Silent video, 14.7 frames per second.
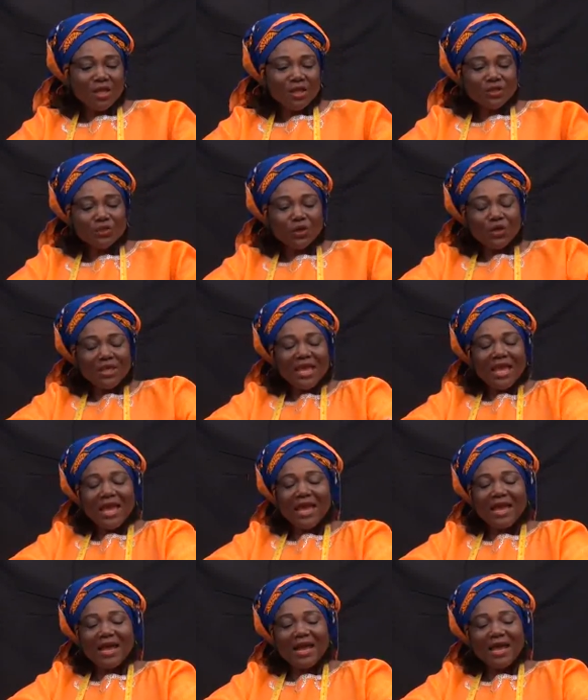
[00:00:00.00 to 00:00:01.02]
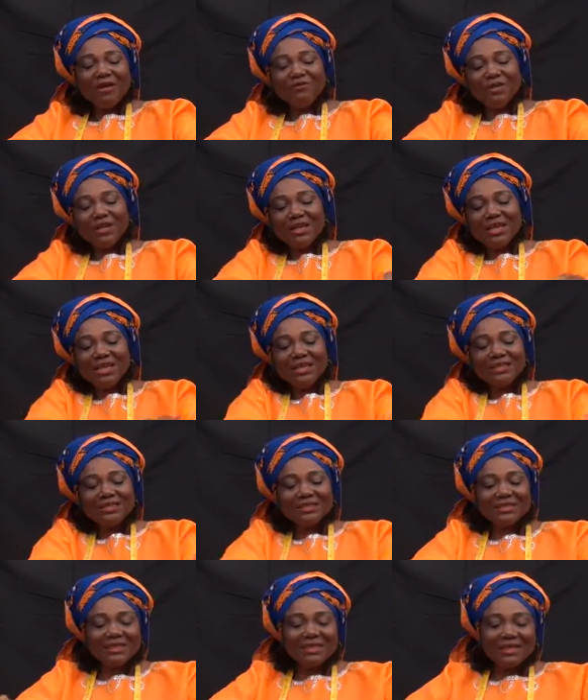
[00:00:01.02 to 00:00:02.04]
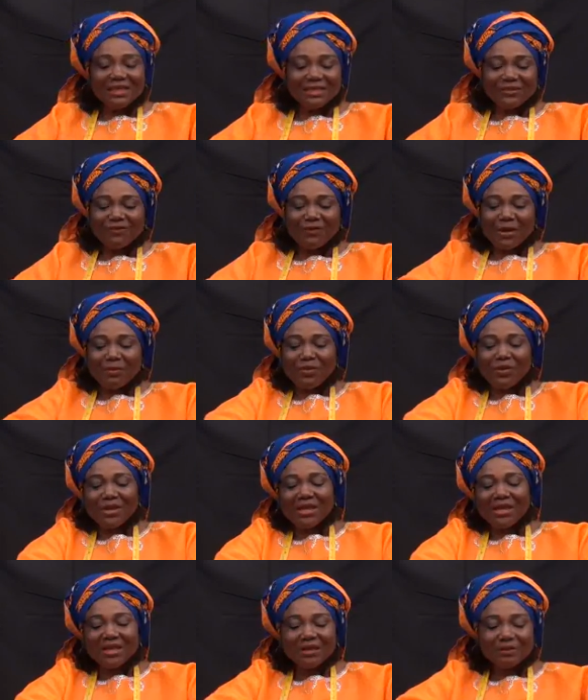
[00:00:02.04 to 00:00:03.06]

So here I have a lace fabric,